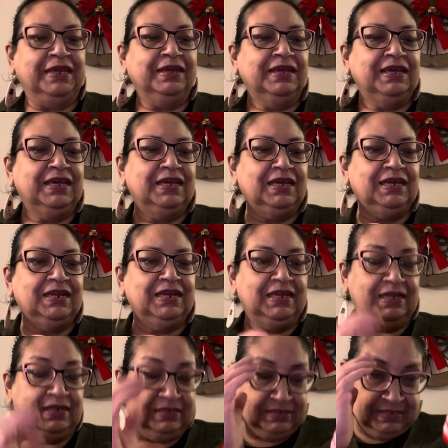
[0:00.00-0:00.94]
and
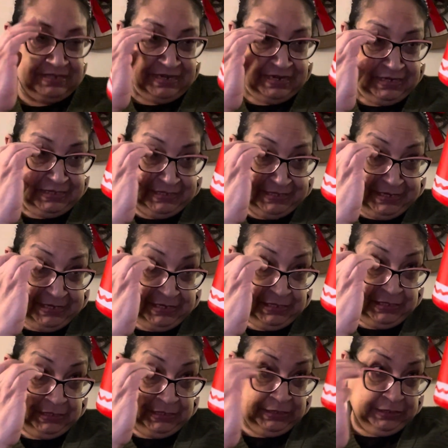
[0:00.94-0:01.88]
it says it
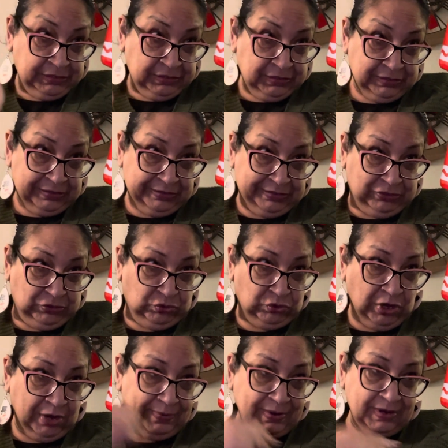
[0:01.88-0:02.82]
is
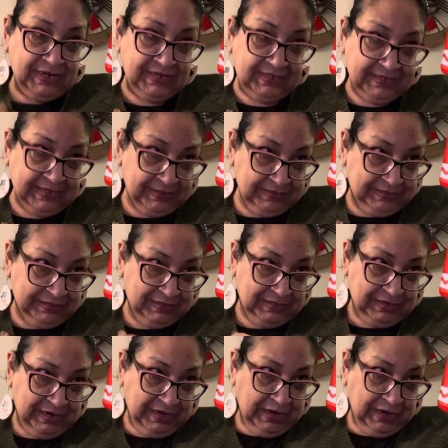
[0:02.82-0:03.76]
strawberry
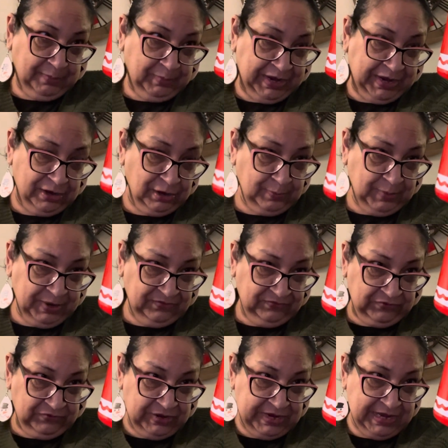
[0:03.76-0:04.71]
scented, paraben
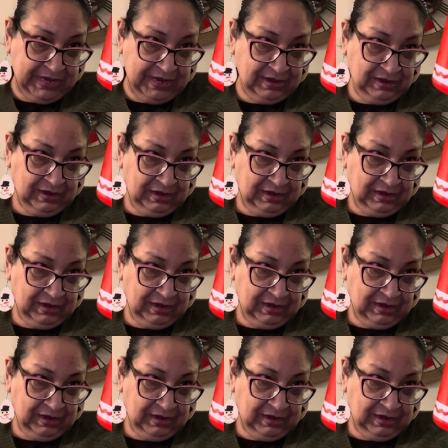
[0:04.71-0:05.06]
free,